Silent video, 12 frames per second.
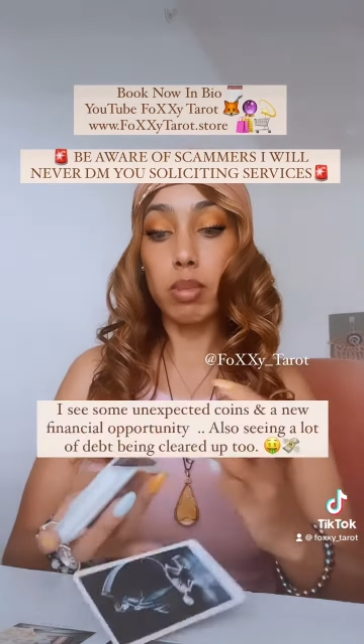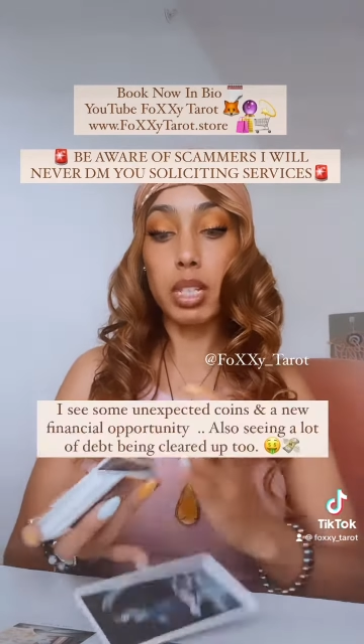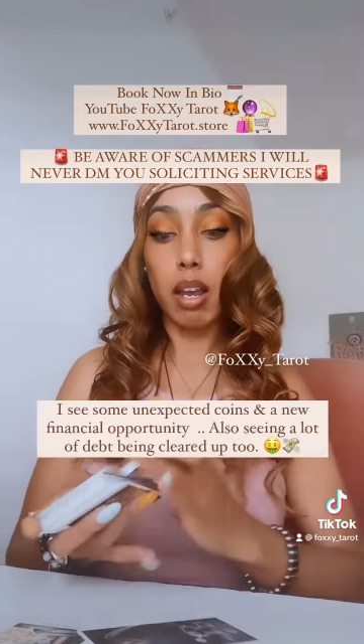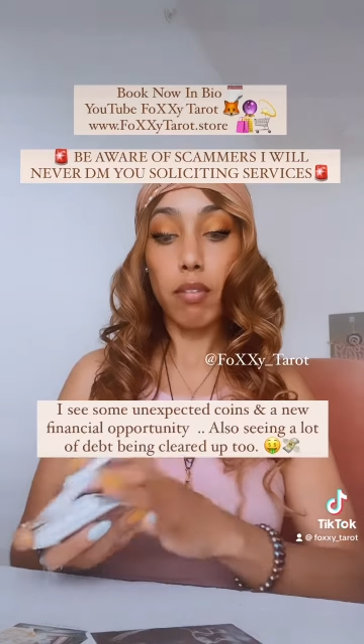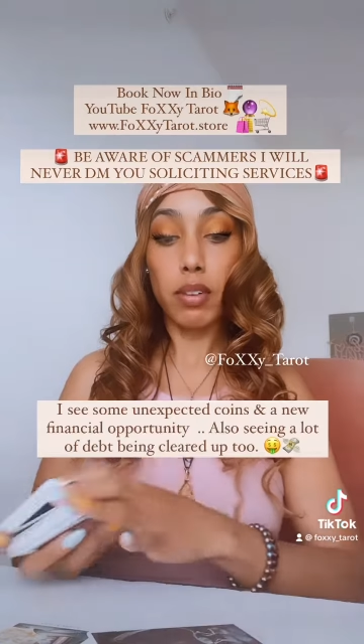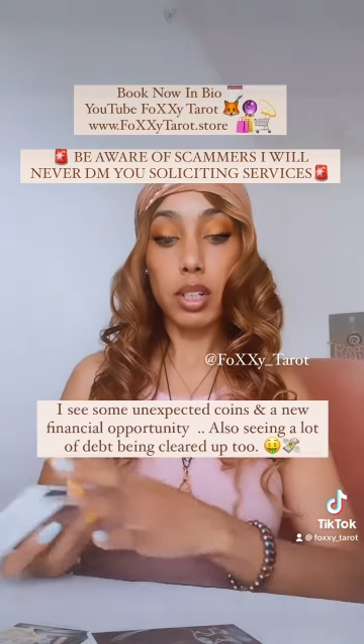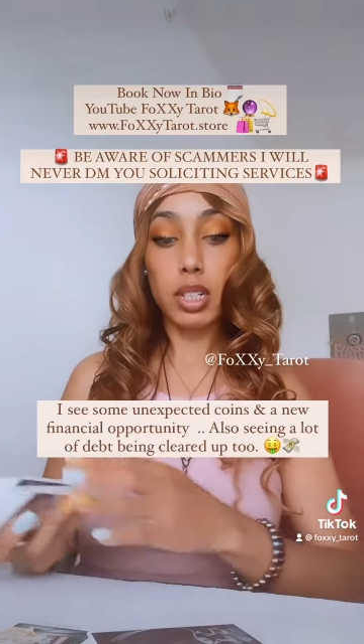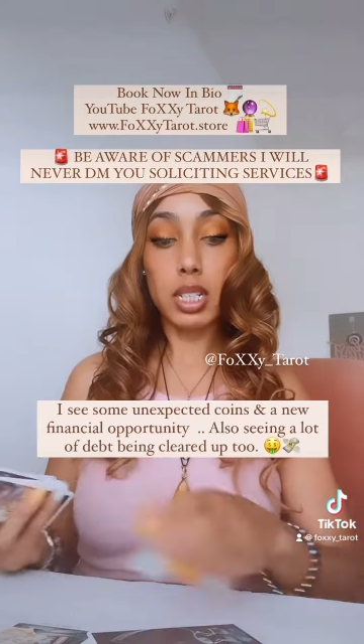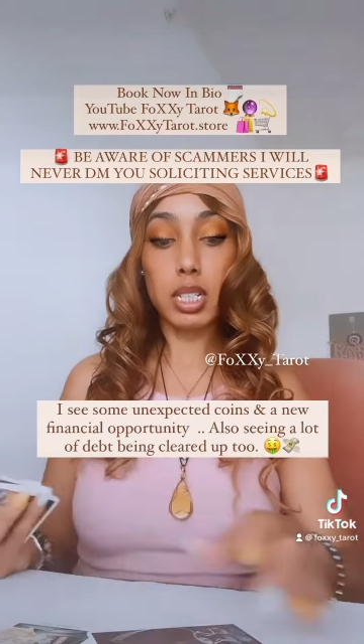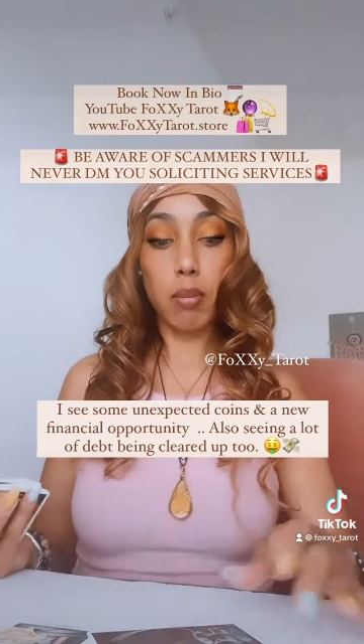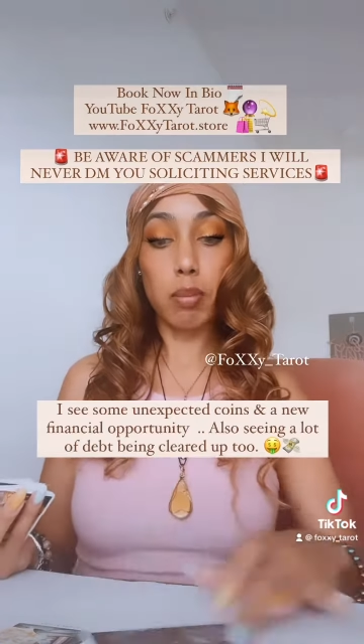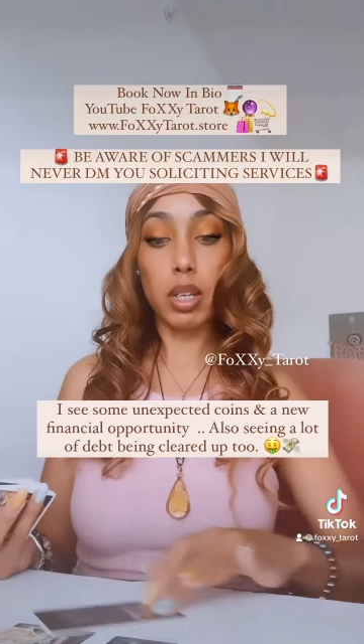definitely
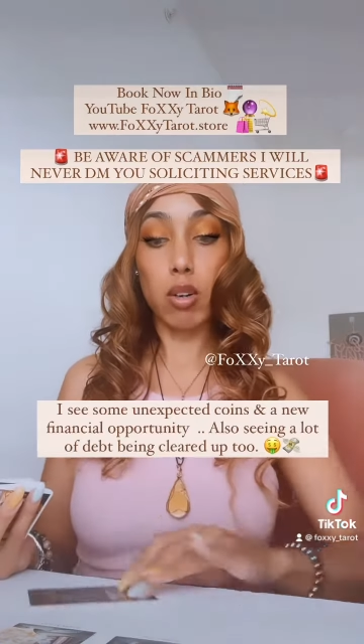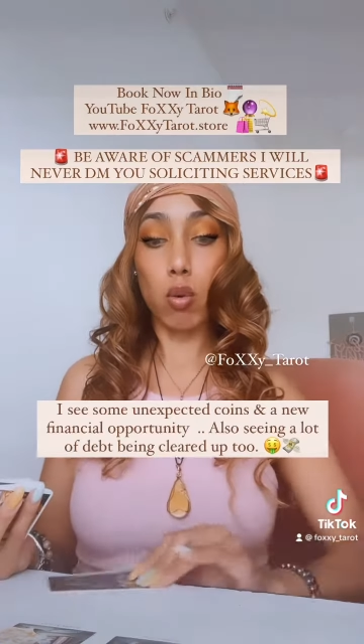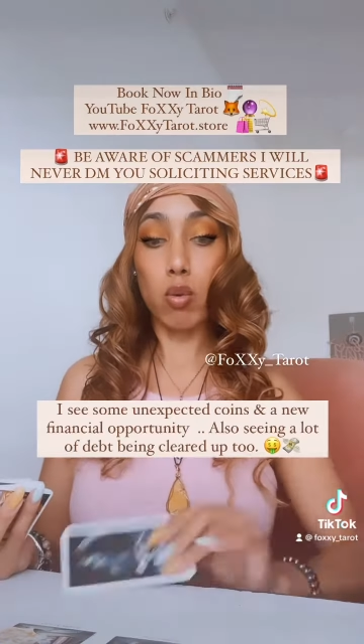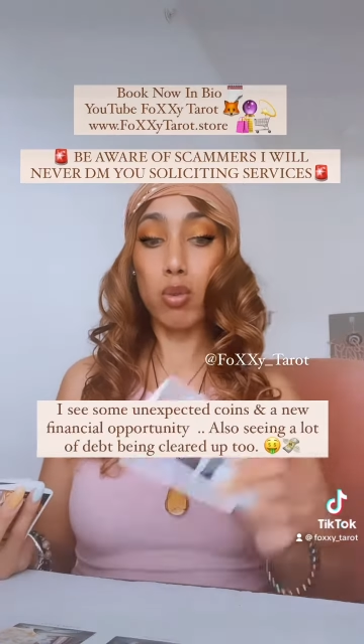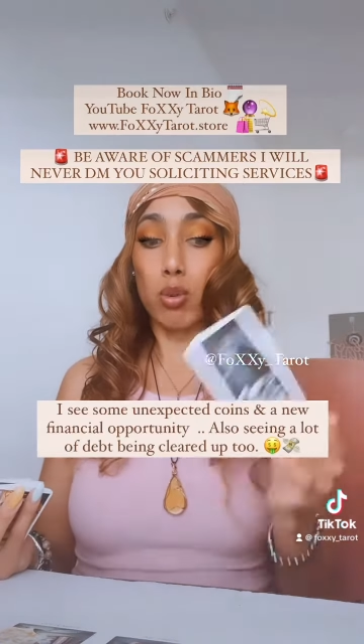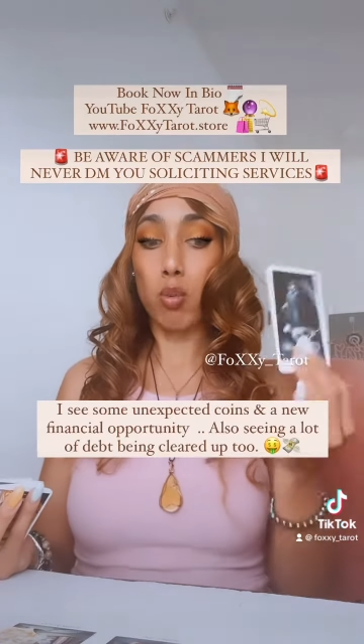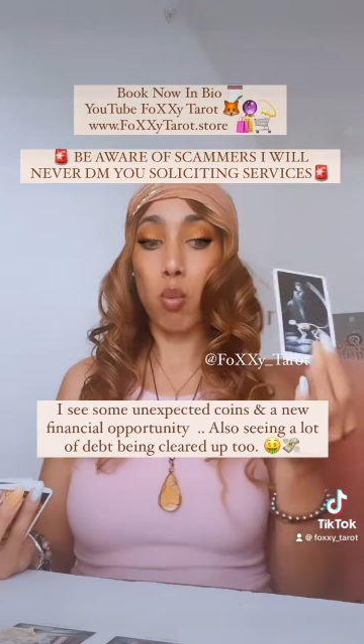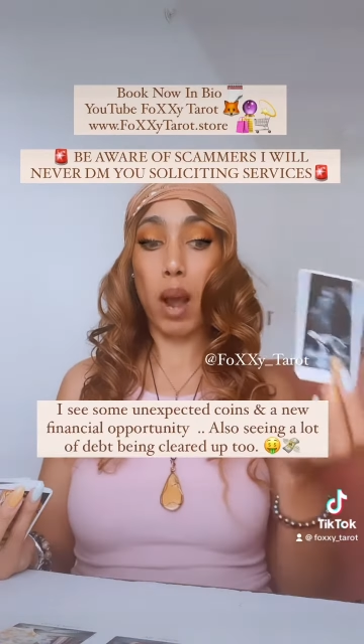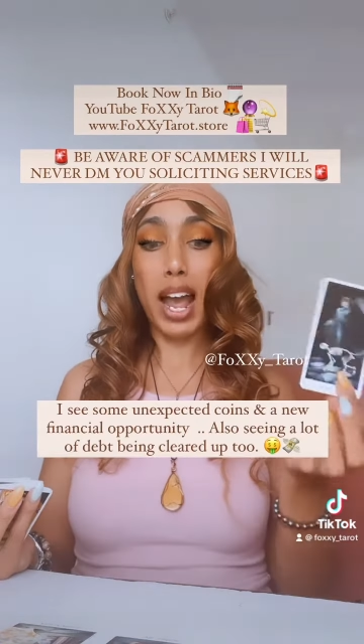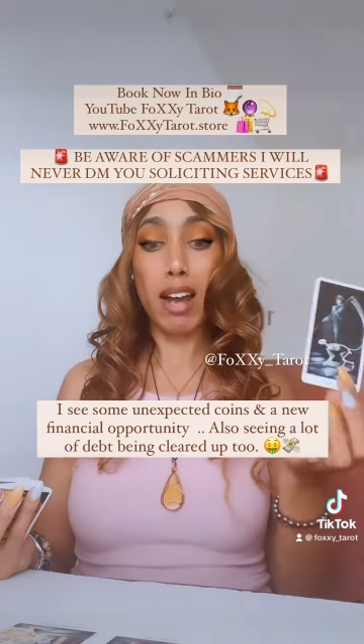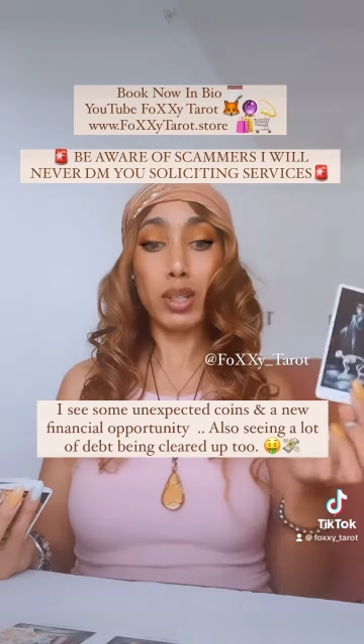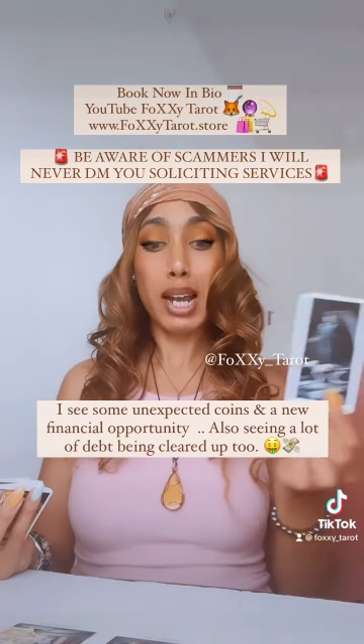something. Ooh,
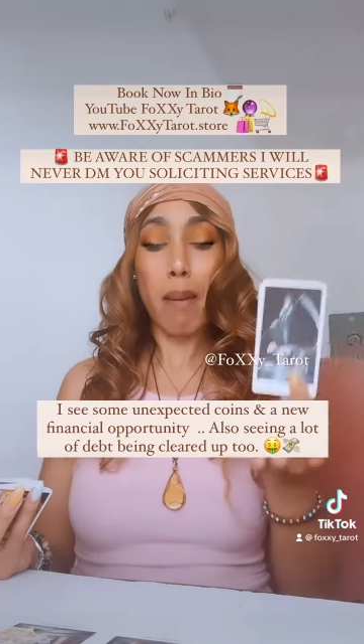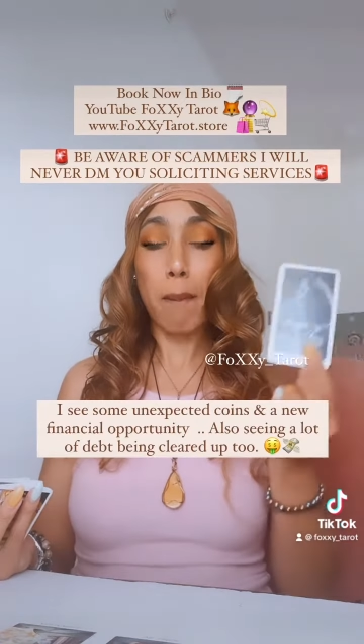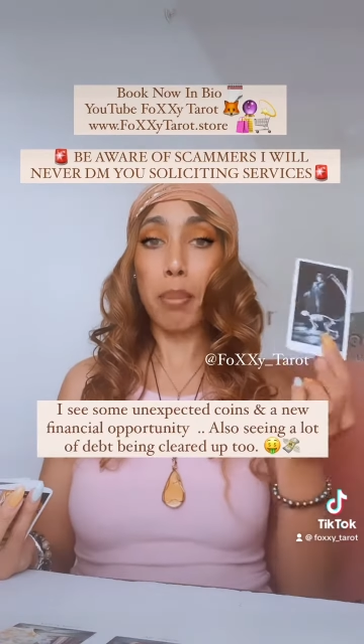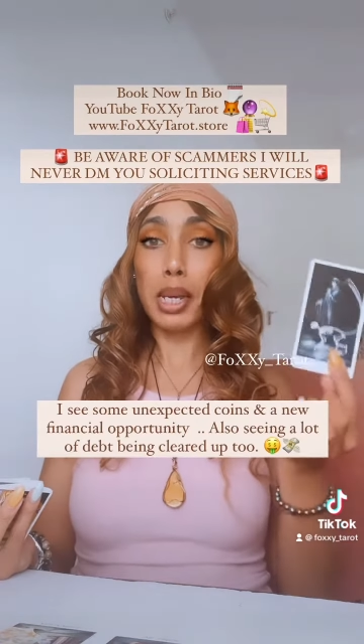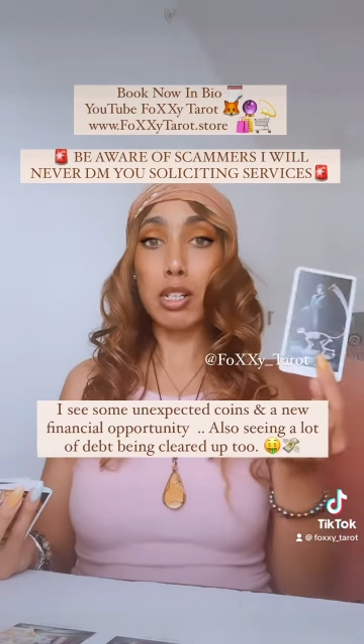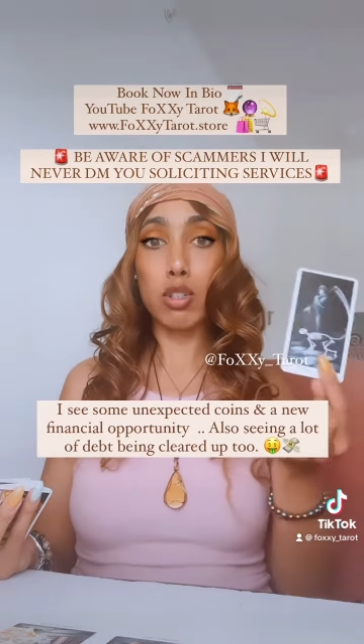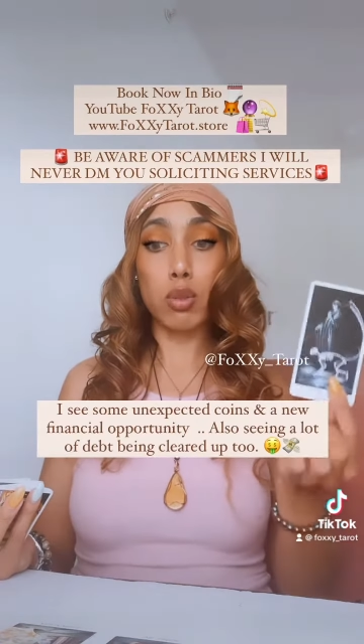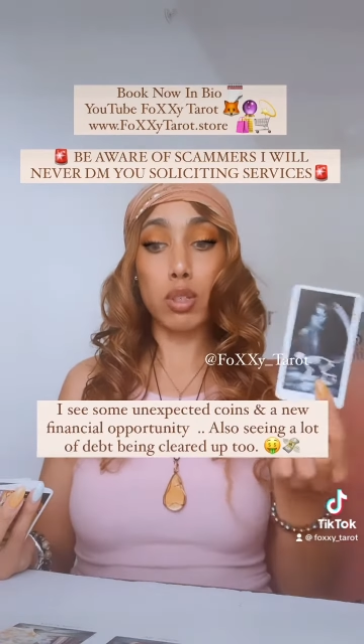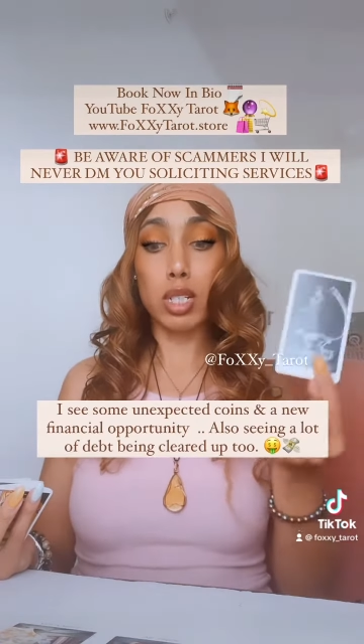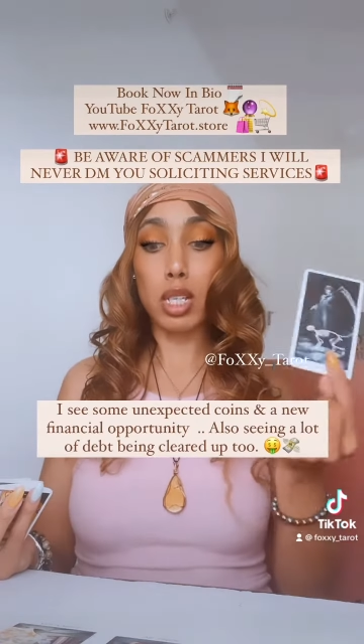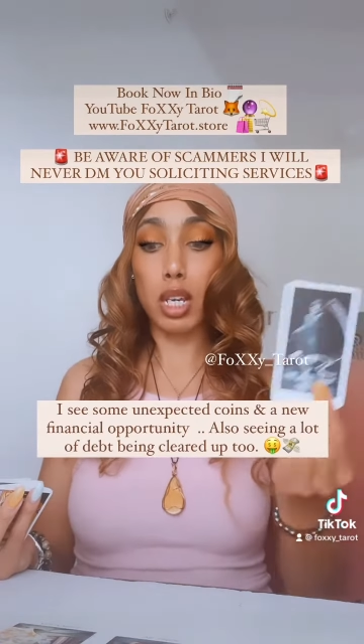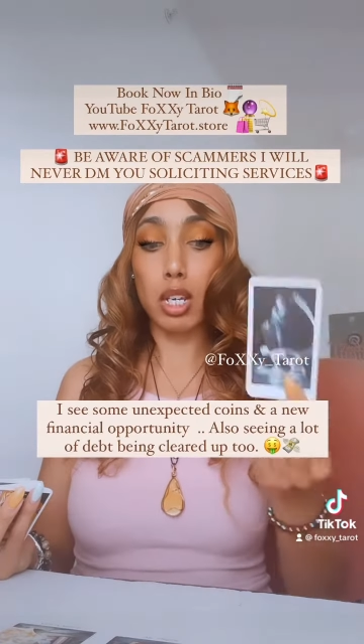wow, you got big
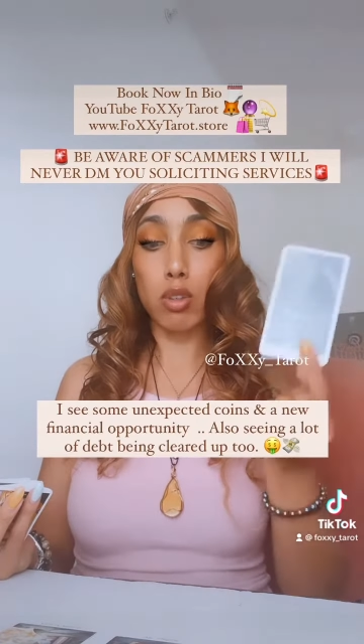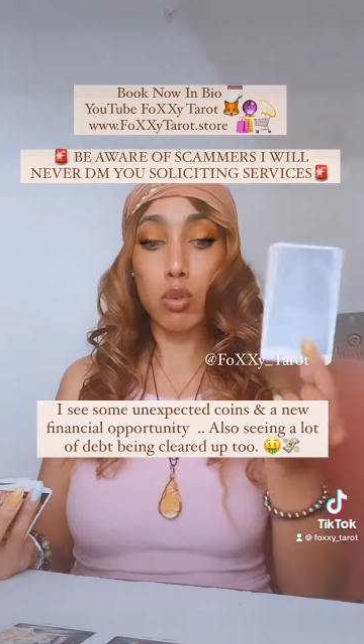dogs here.